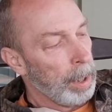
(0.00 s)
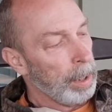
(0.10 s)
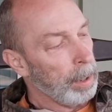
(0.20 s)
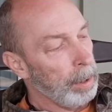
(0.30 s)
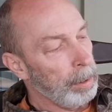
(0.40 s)

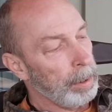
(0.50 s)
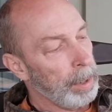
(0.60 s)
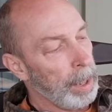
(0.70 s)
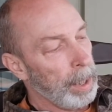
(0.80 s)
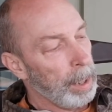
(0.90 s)
loosen that
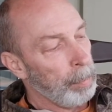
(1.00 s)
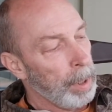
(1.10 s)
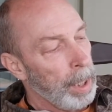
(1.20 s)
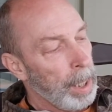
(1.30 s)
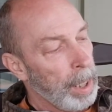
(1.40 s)

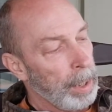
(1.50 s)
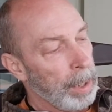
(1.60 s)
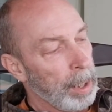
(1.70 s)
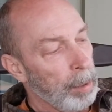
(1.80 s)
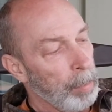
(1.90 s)
up and then
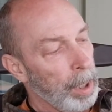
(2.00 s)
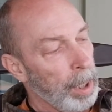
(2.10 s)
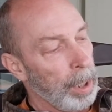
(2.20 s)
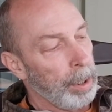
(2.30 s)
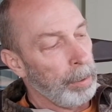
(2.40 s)
come
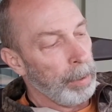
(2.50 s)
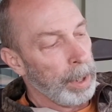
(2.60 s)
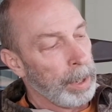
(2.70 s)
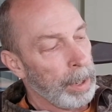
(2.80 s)
under it.